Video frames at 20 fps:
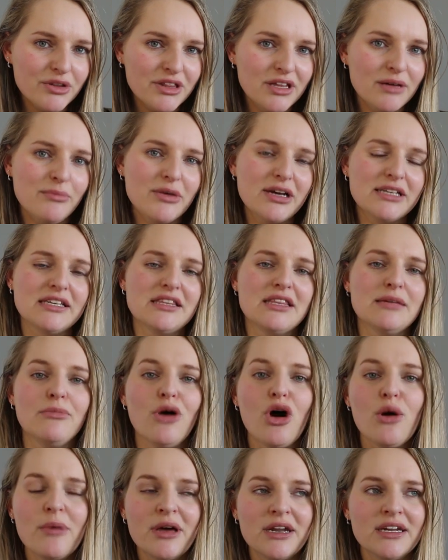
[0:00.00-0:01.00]
with him, because at the
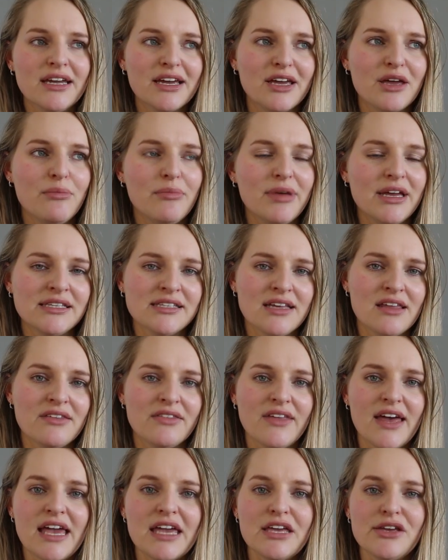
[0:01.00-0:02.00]
moment it can be
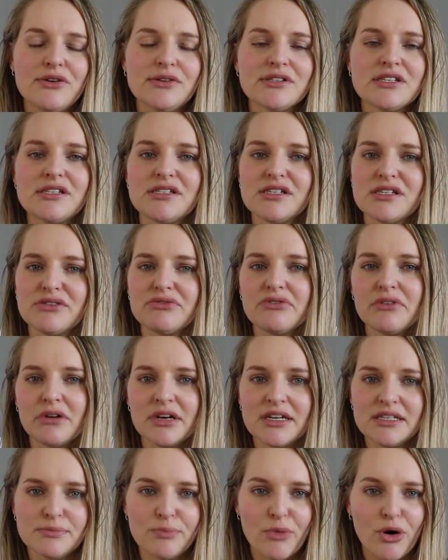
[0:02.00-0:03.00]
something that he uses just for
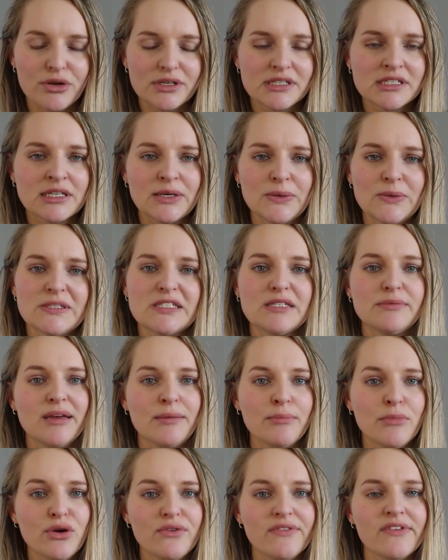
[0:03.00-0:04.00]
his motor skills to be
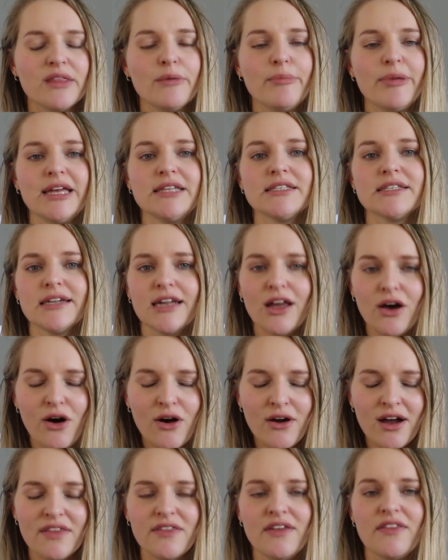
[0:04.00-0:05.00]
moving the beads
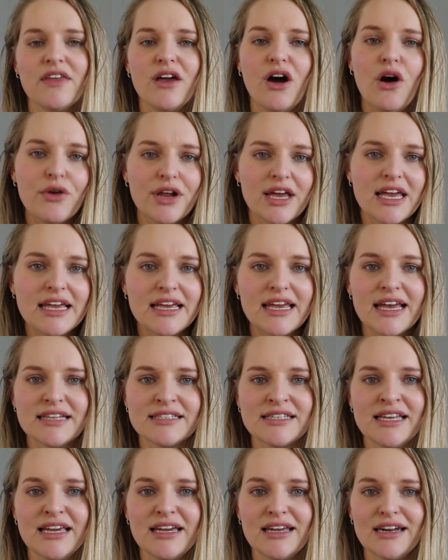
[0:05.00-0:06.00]
along, and then the older he
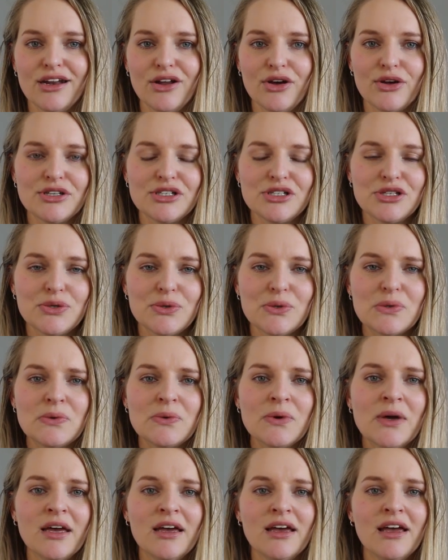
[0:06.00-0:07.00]
gets, he can learn
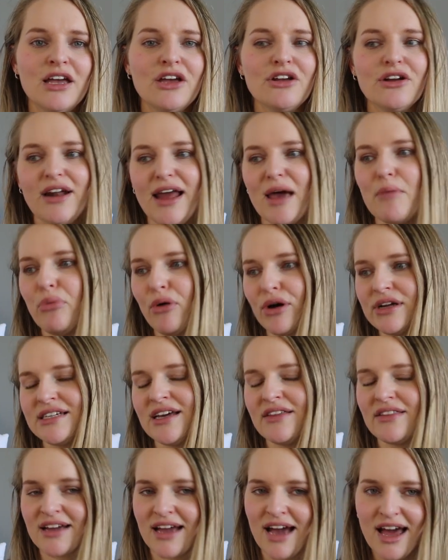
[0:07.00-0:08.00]
to, you know, like point
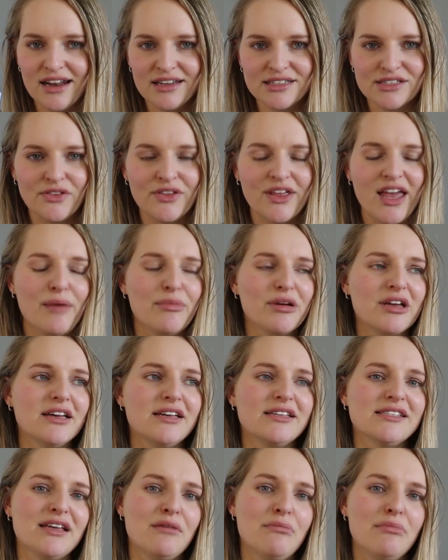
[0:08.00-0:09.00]
out the colors on the
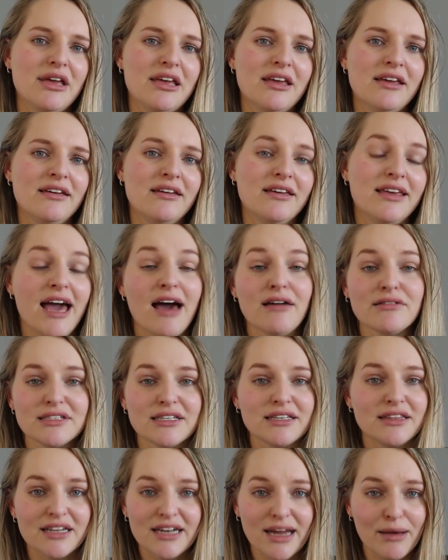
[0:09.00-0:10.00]
abacus and be
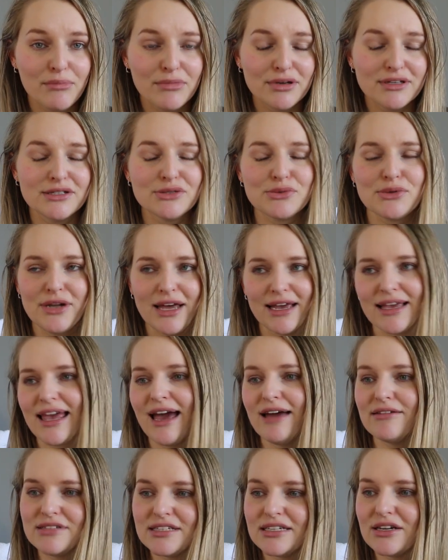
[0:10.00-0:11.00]
counting the numbers or like
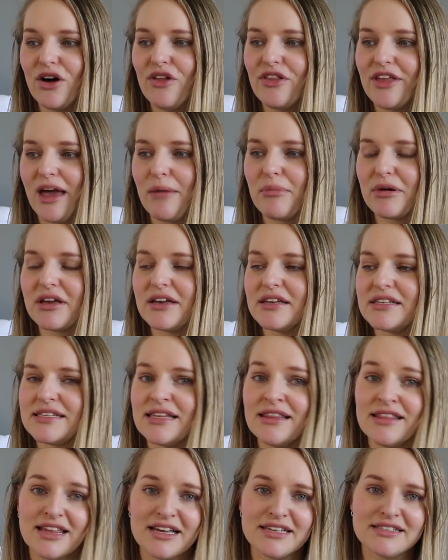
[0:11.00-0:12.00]
counting on the abacus
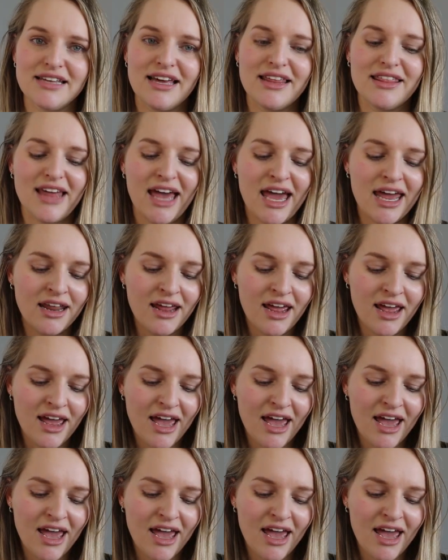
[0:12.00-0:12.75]
and things like that.